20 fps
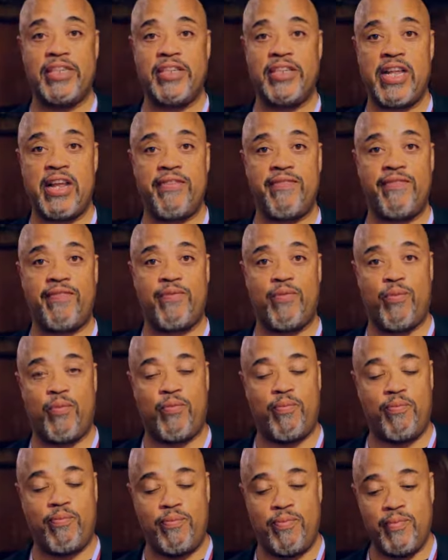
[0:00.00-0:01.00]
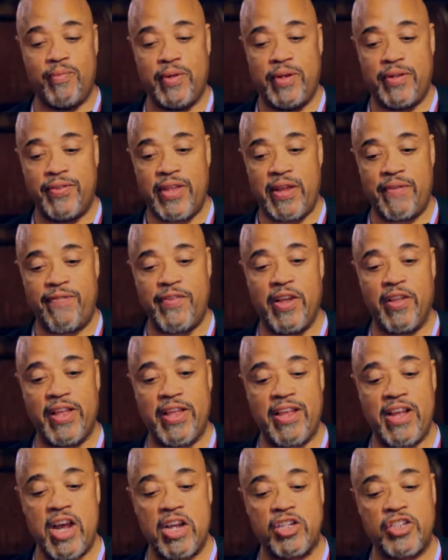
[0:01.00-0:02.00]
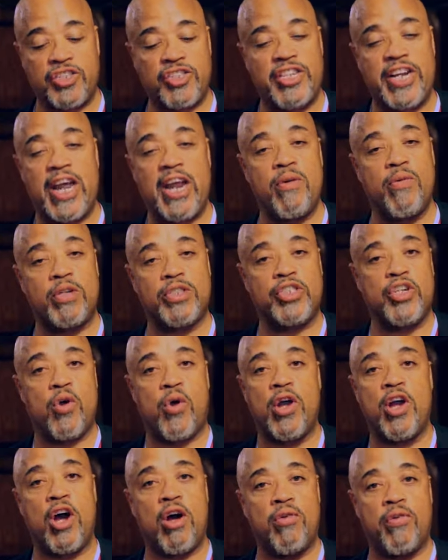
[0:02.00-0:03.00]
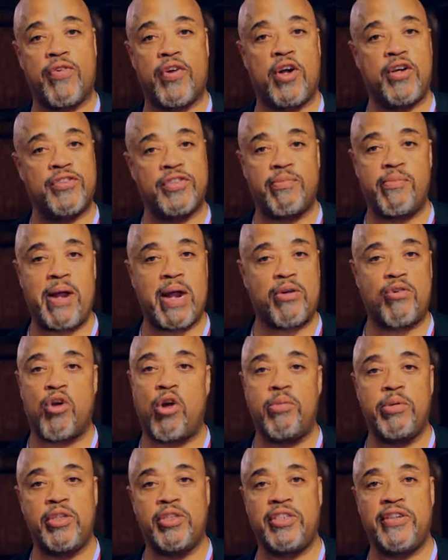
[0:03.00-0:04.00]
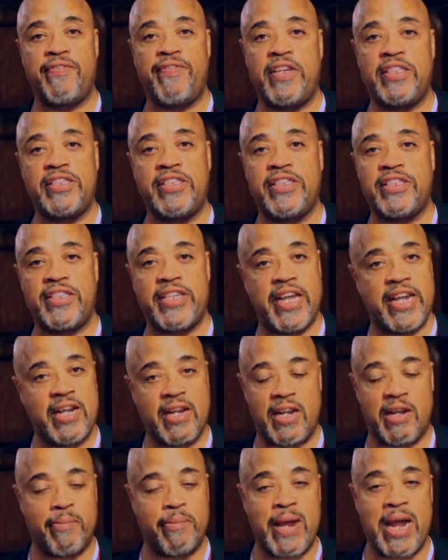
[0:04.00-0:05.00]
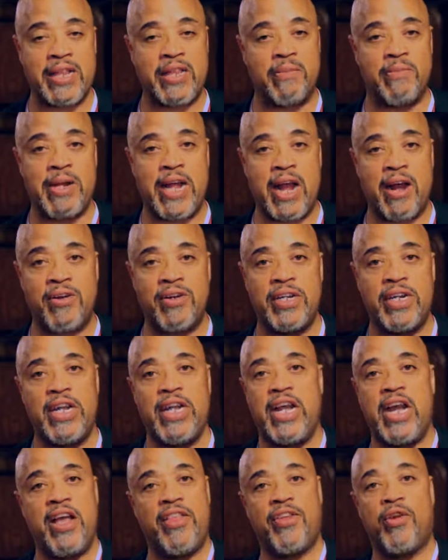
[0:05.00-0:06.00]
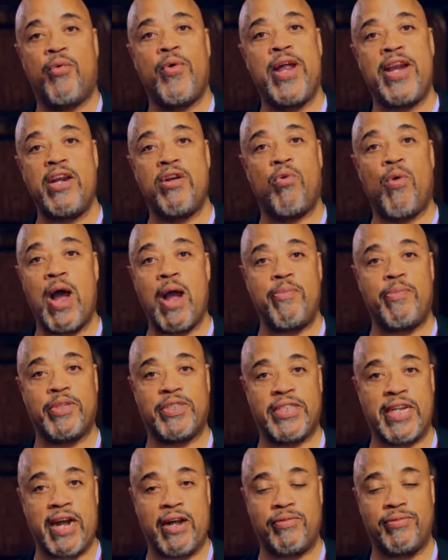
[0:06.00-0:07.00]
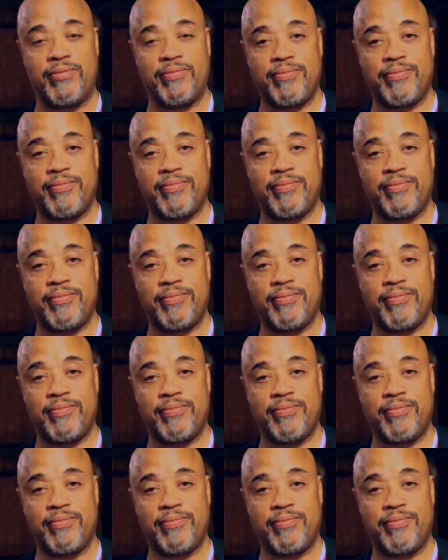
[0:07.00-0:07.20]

they feel they understand what's going on with Earth's microbial defenses, they can combat them now, and they're ready to wipe us out.